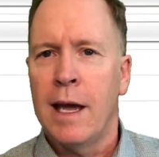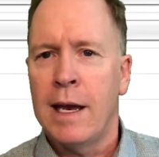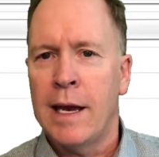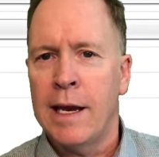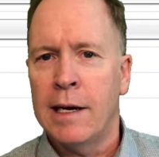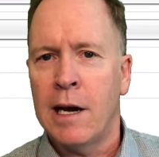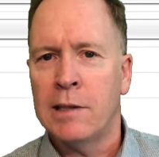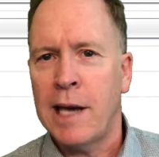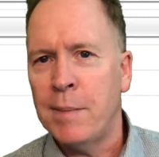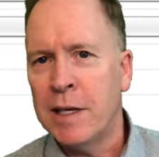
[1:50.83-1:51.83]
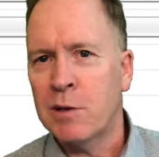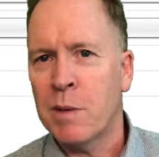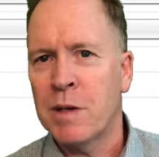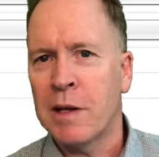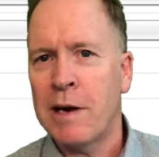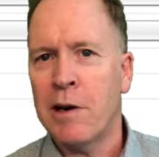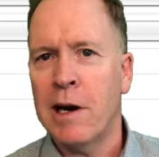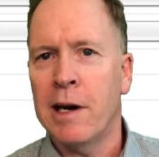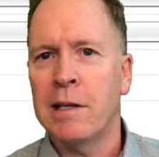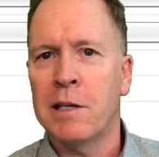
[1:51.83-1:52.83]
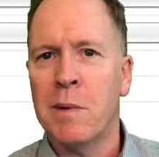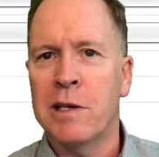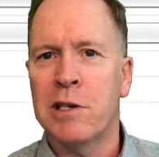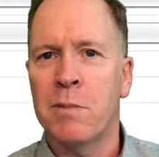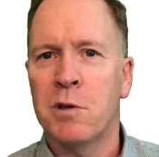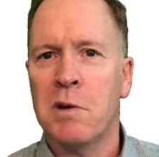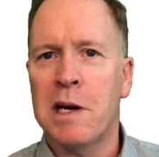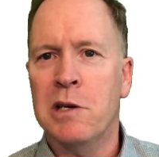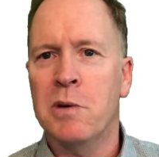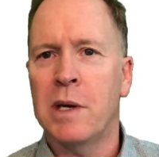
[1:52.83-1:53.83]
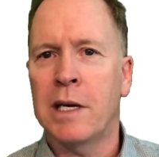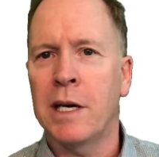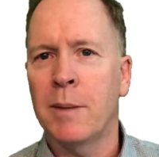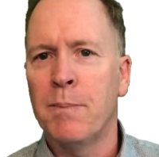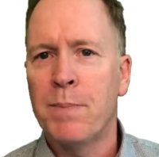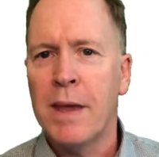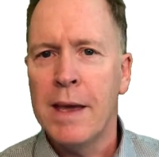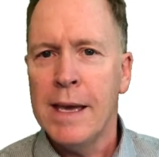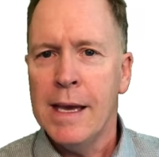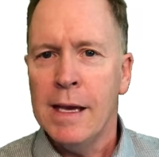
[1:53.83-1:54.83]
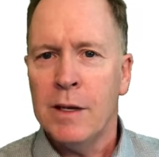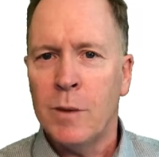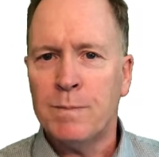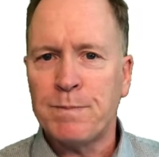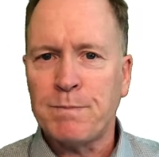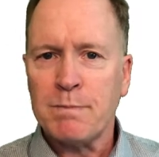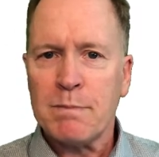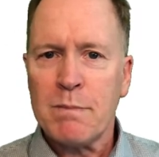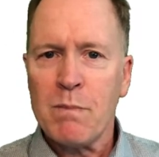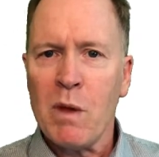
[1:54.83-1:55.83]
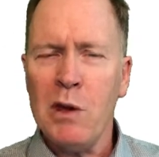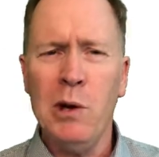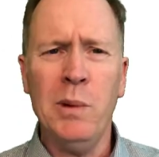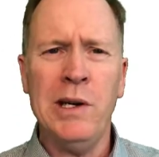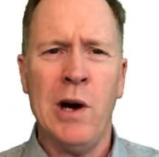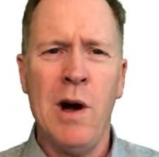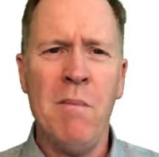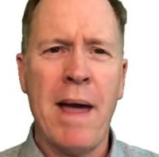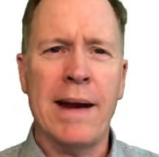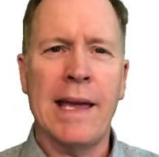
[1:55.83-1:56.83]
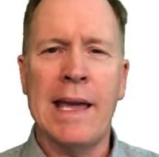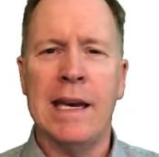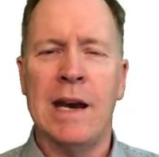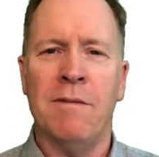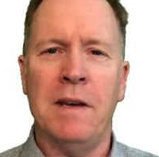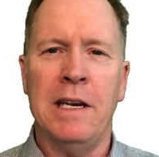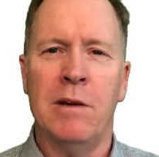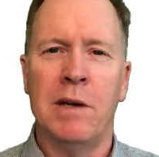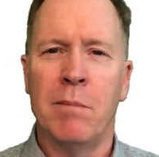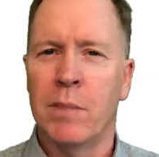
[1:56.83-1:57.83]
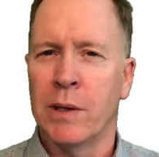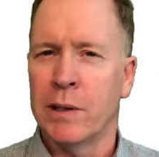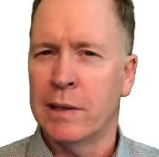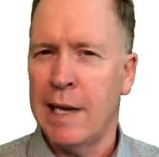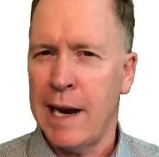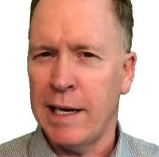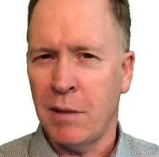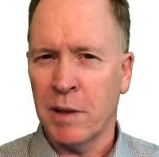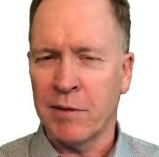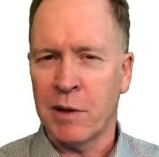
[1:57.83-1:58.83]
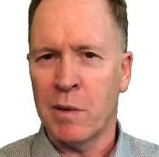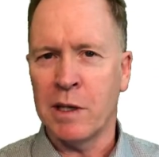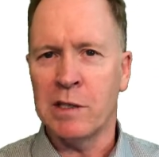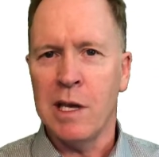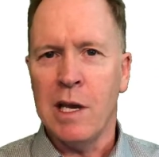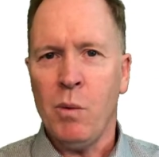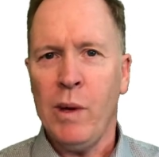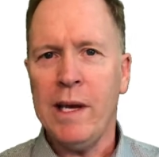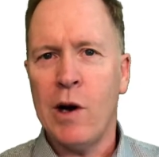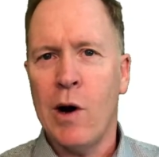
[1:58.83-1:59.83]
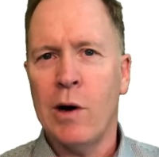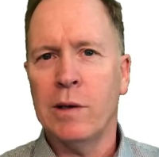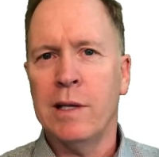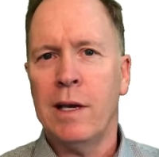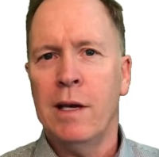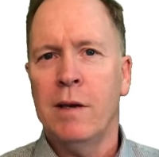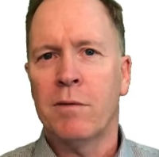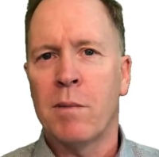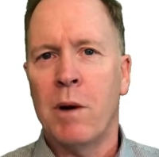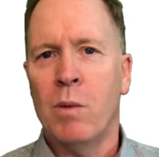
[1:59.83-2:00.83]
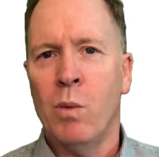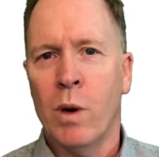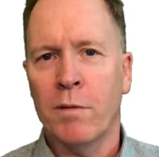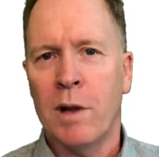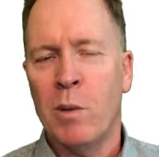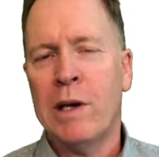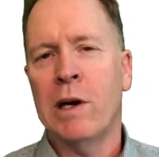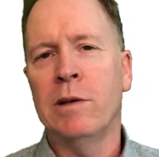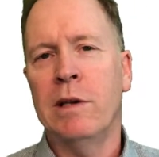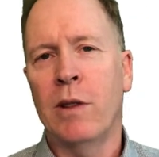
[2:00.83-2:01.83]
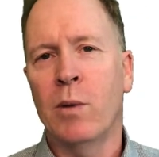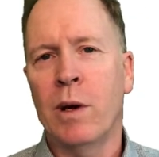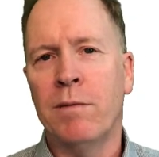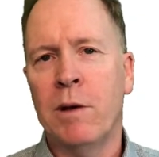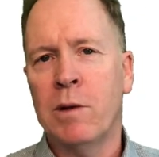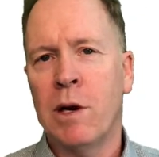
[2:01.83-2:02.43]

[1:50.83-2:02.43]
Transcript: And I'll type a description later on. I just want to jump straight to it here. So you'll recall back in video number 9, I believe it was, we called from a workflow, we called another workflow